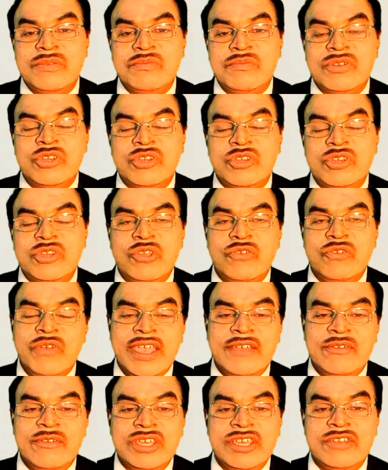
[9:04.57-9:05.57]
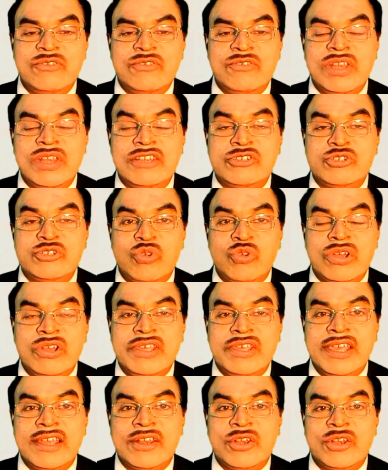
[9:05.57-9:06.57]
It will show
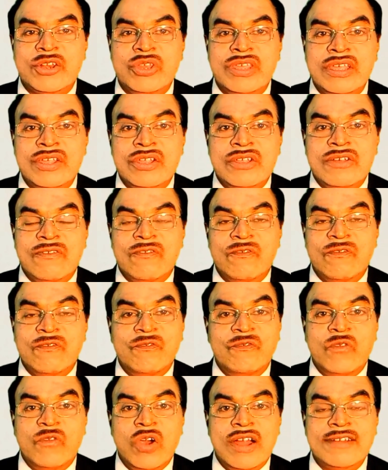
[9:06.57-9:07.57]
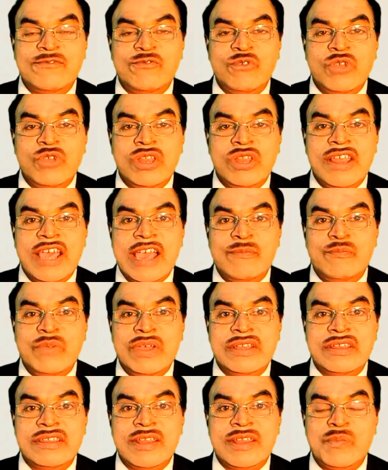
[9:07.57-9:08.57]
clearly what will
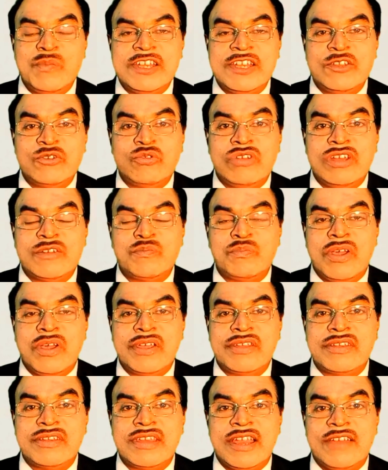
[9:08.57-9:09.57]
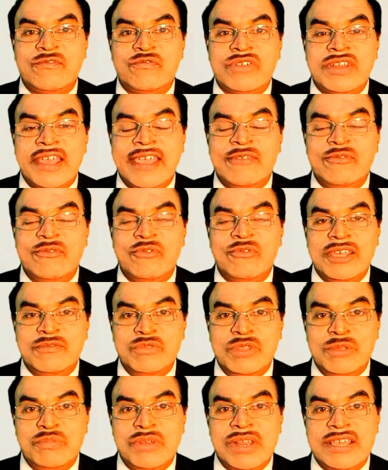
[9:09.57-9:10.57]
happen in a particular point of time if
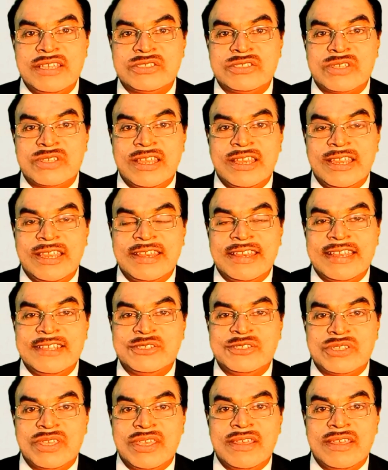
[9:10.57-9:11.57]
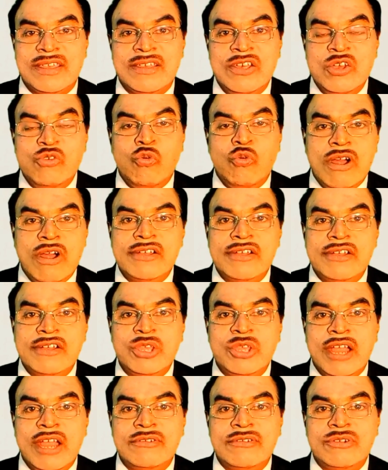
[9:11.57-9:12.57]
the price are increasing, what you
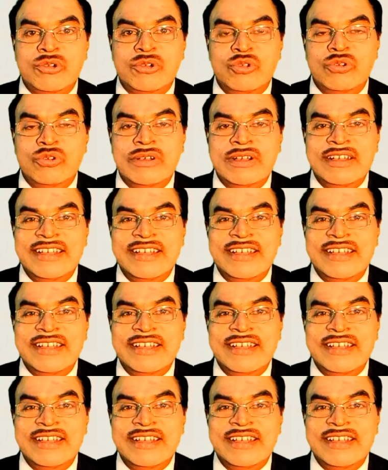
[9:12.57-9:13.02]
have to do.